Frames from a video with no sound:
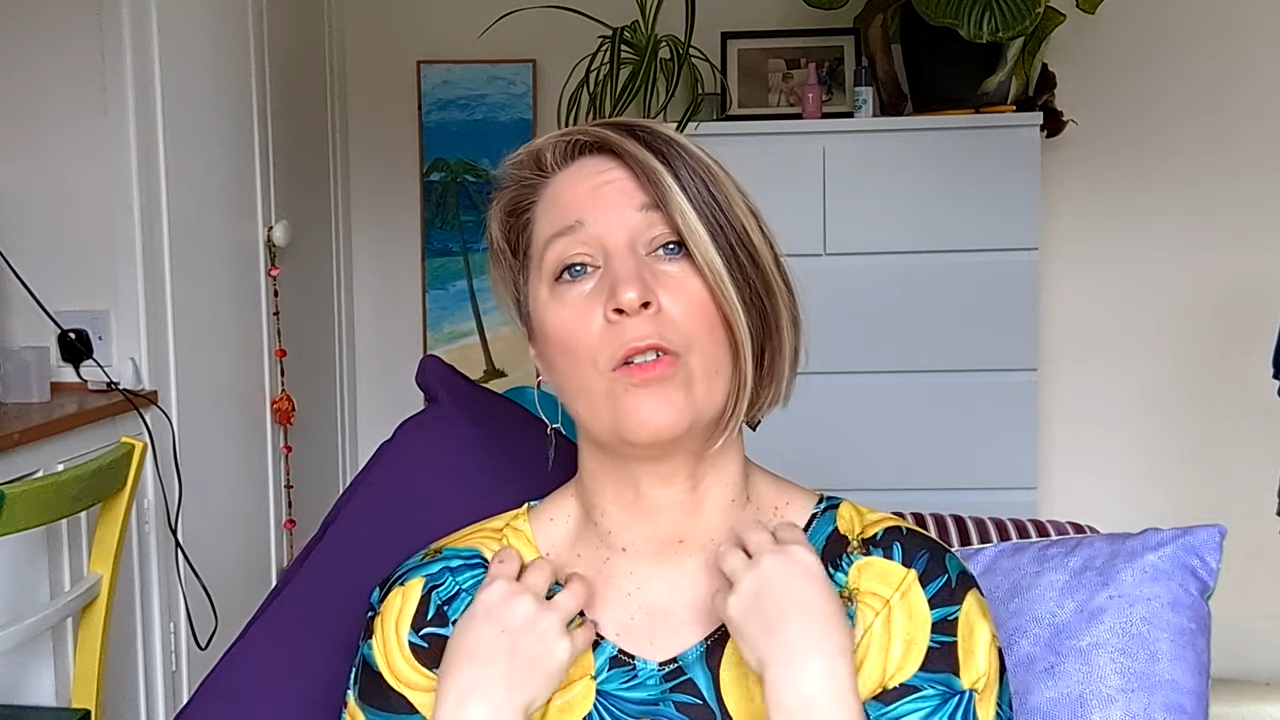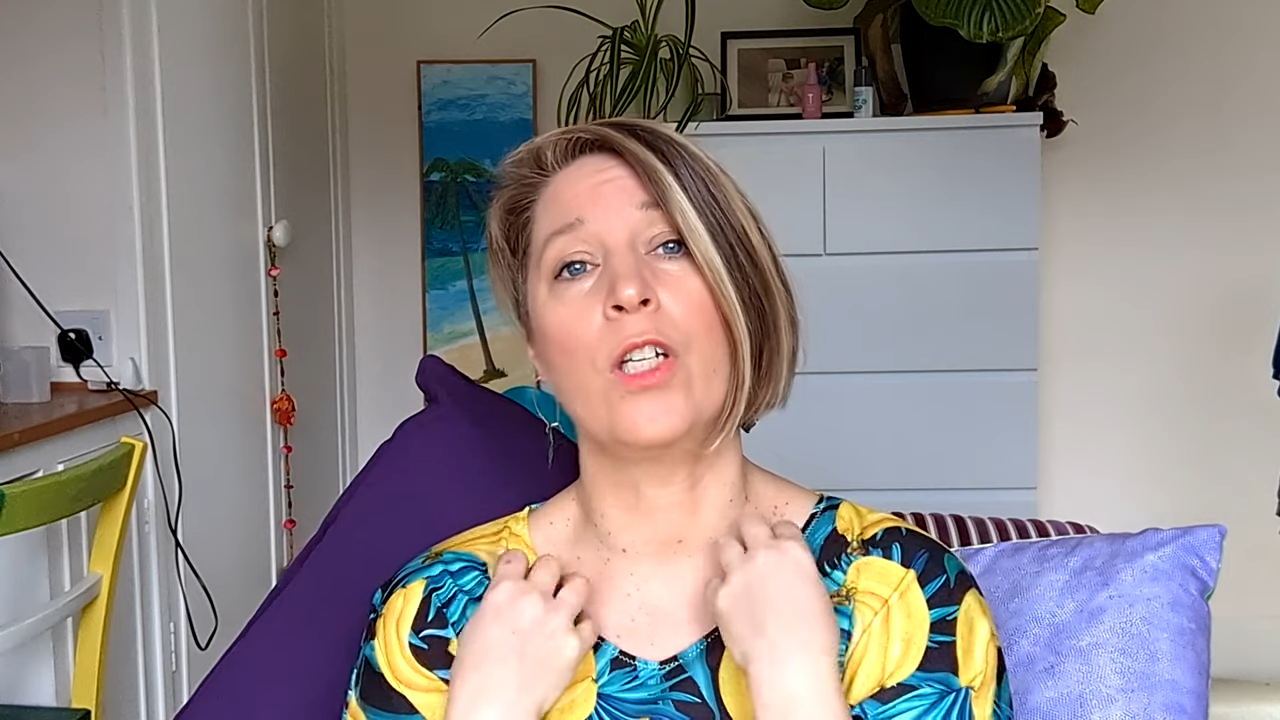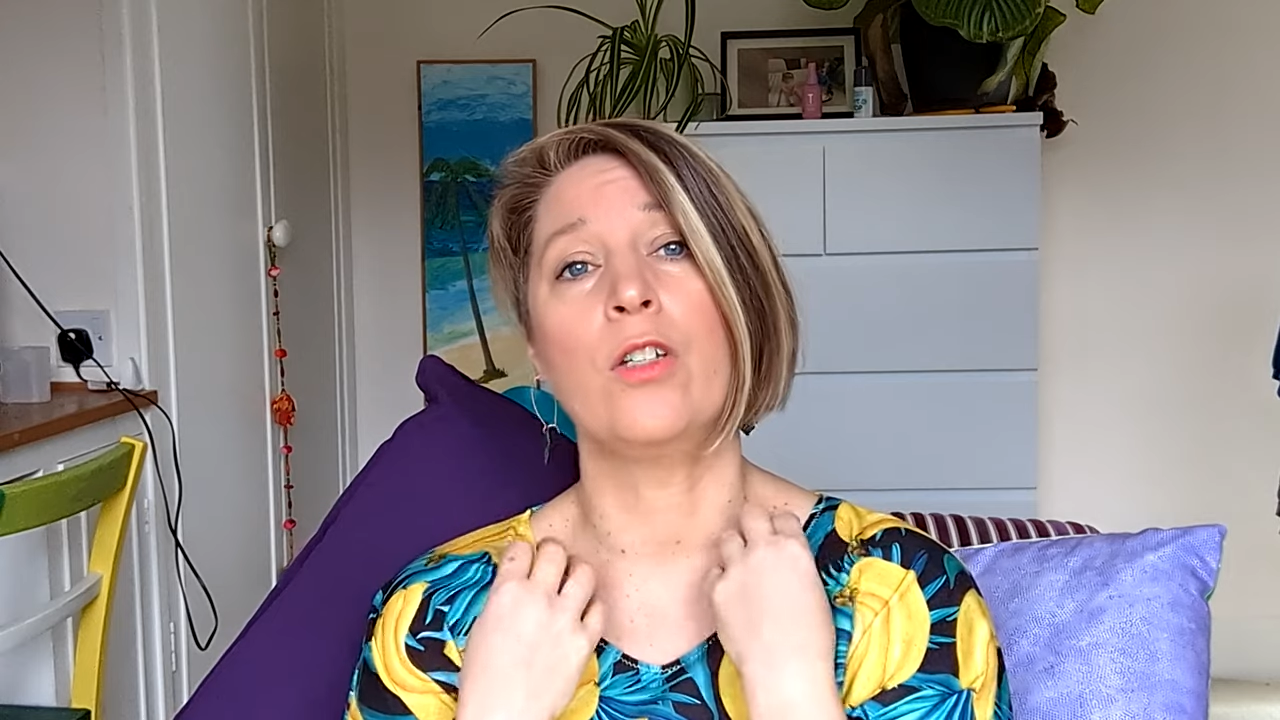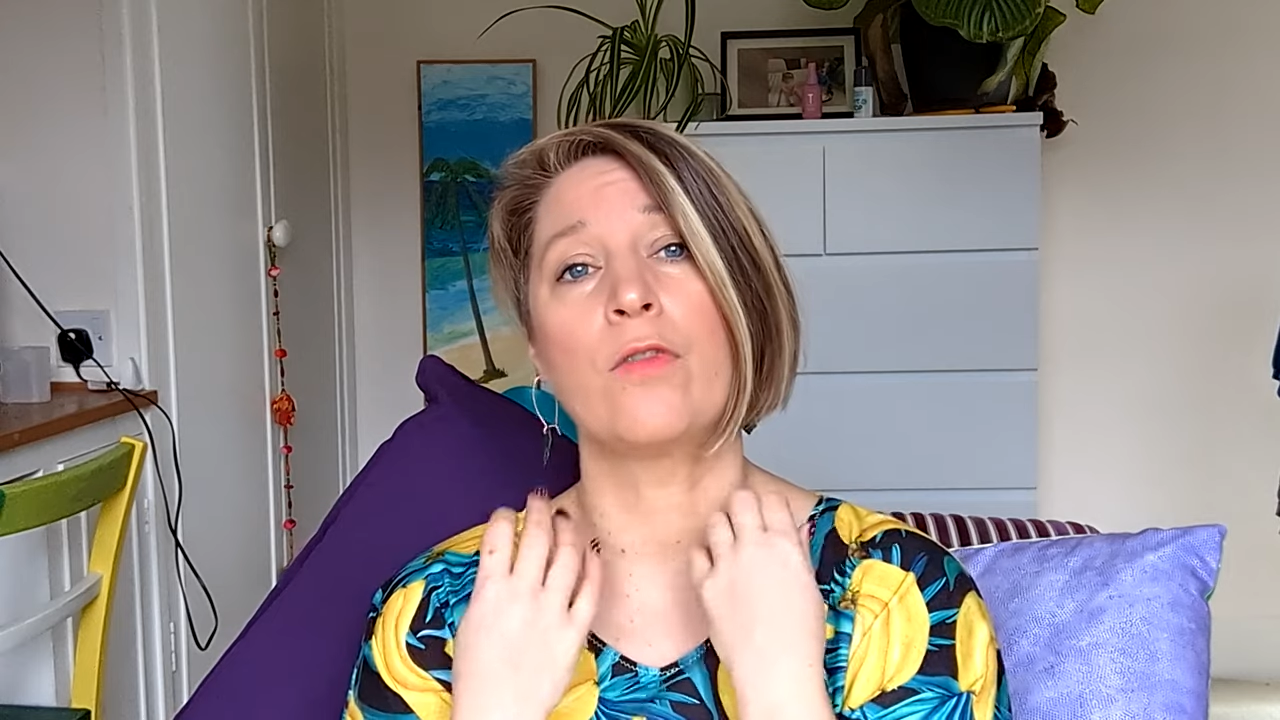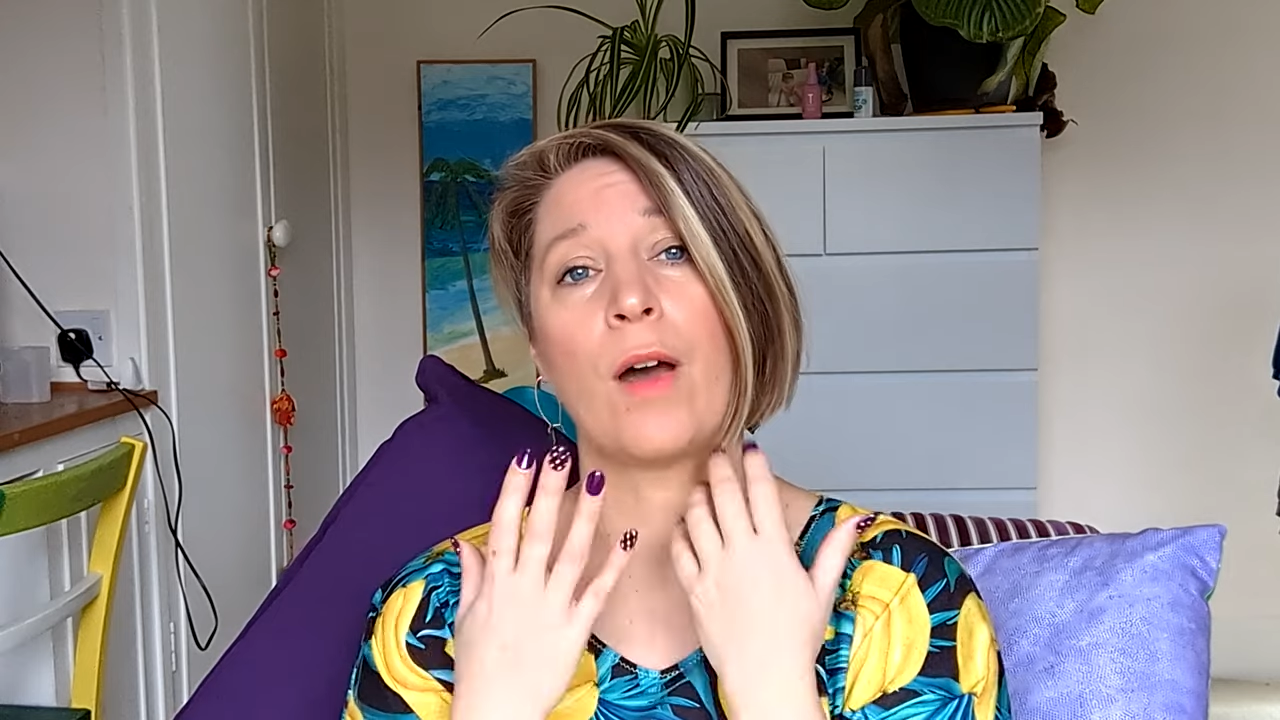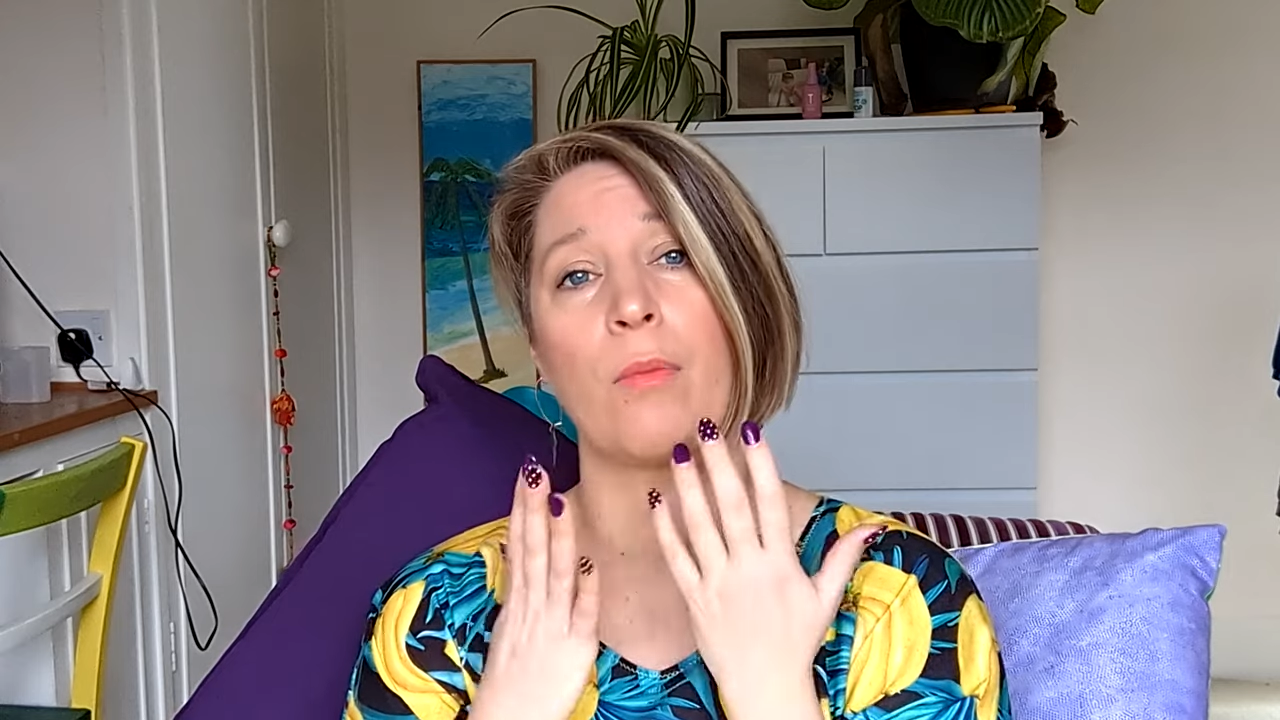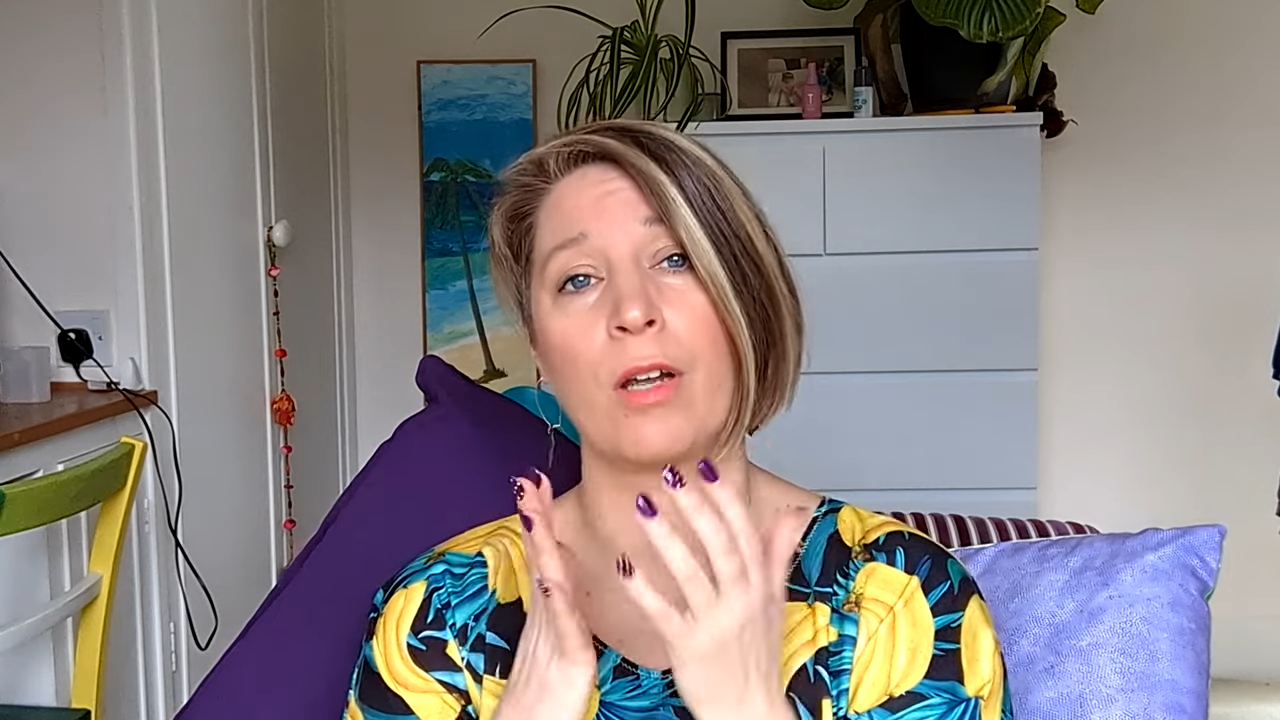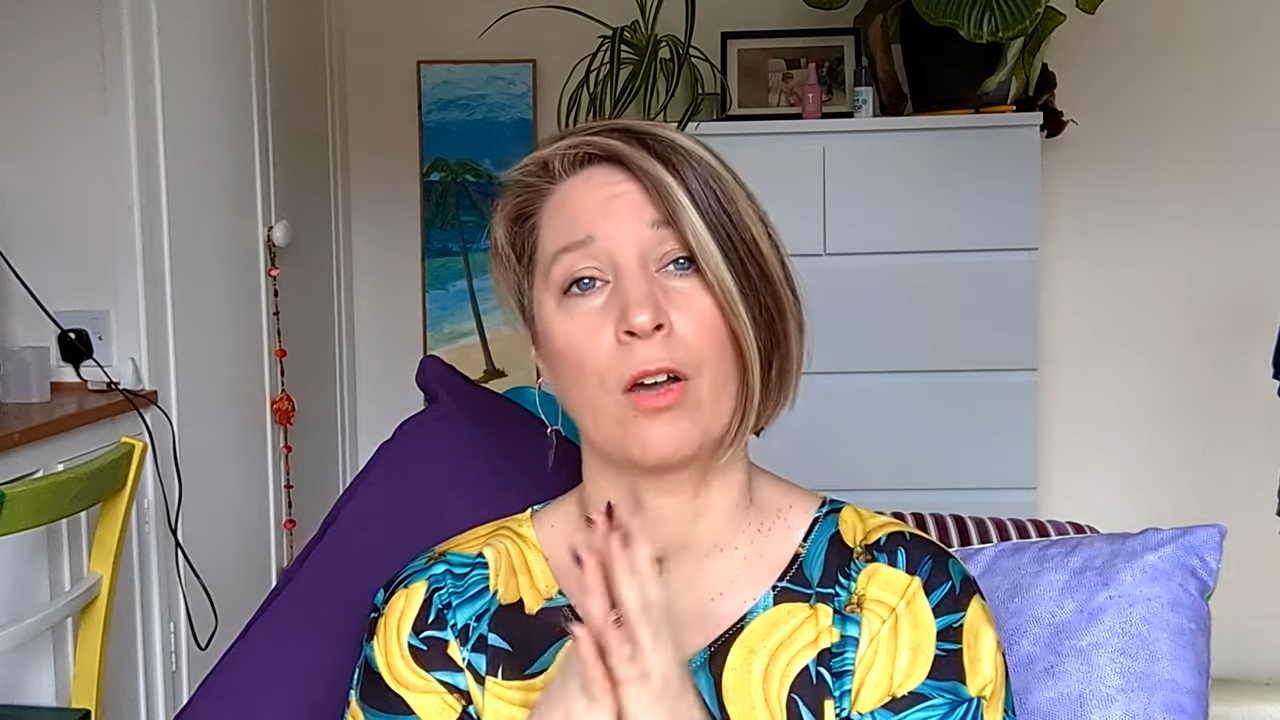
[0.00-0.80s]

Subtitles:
use fabric